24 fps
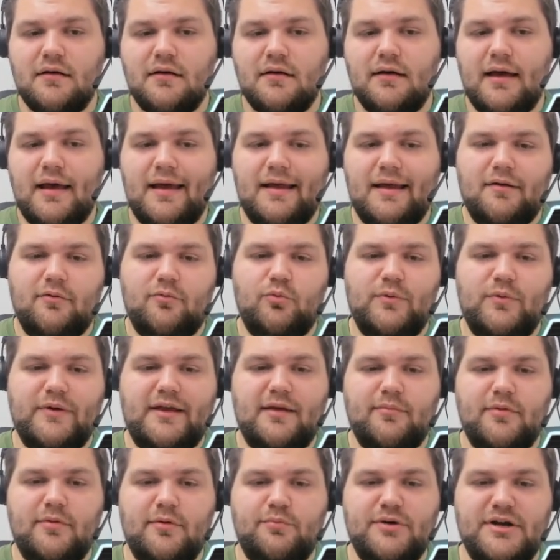and we
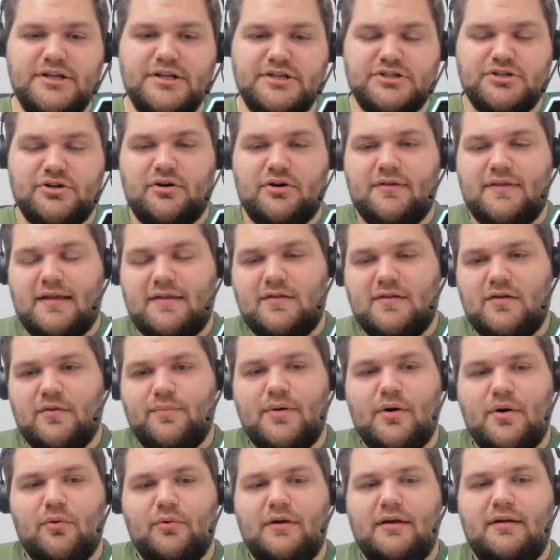can be pretty sure that the
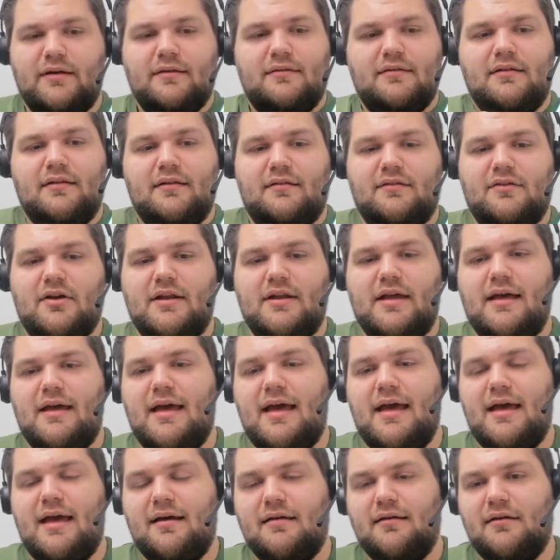opponent is gonna
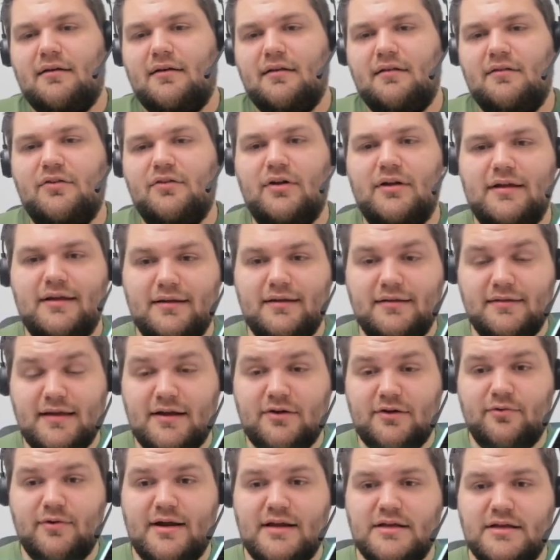hit
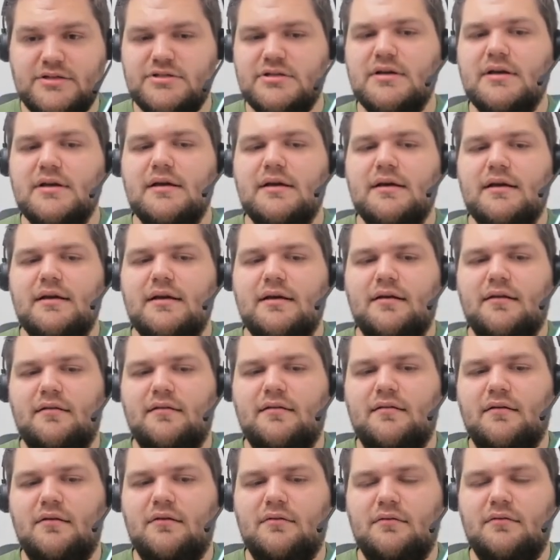that range.
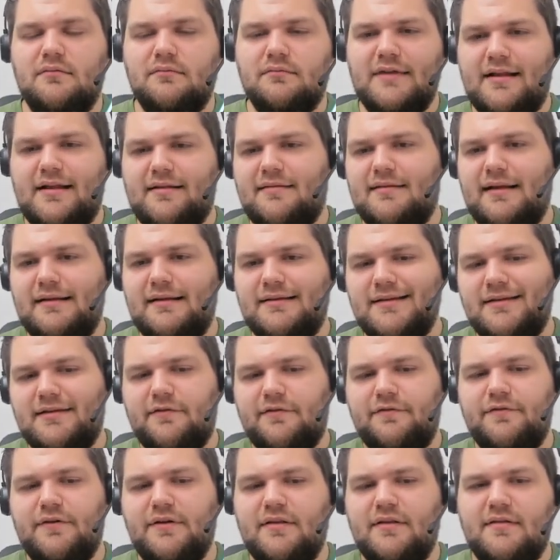So that's like the
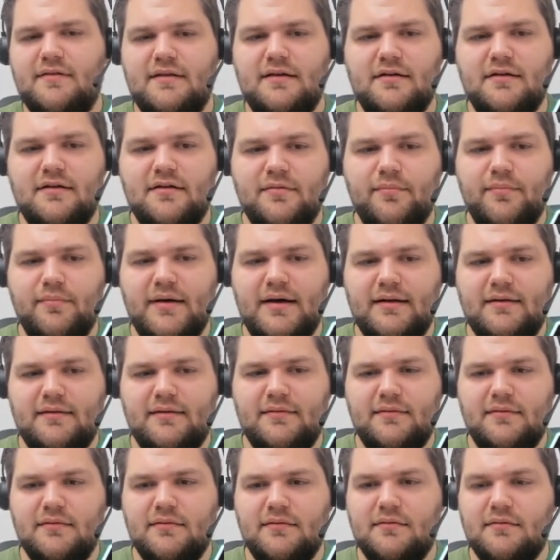difference here,
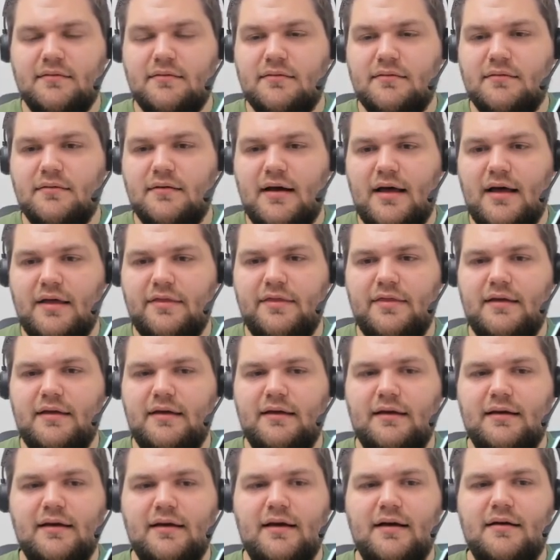but I
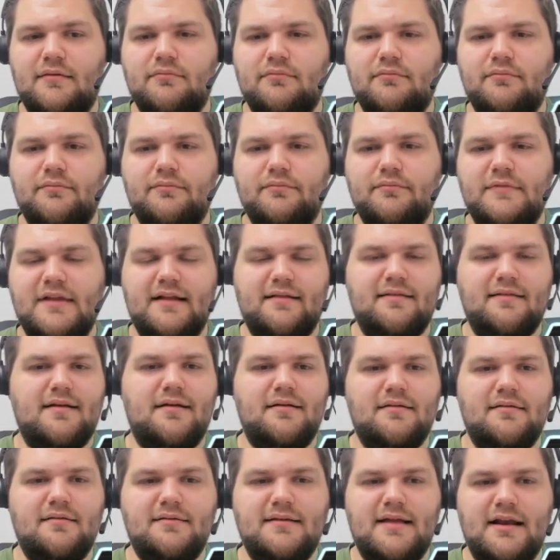think that's
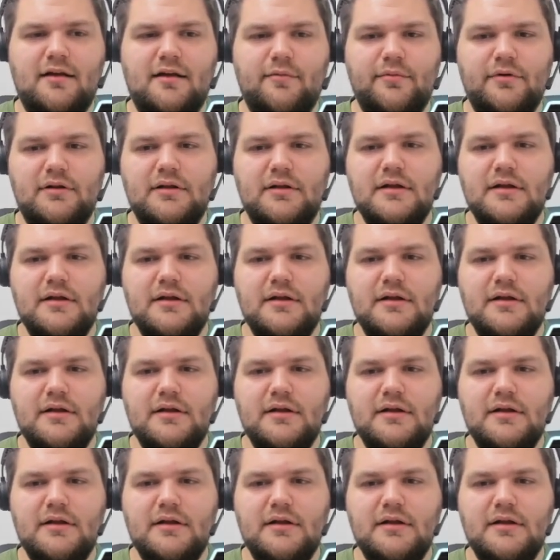understandable.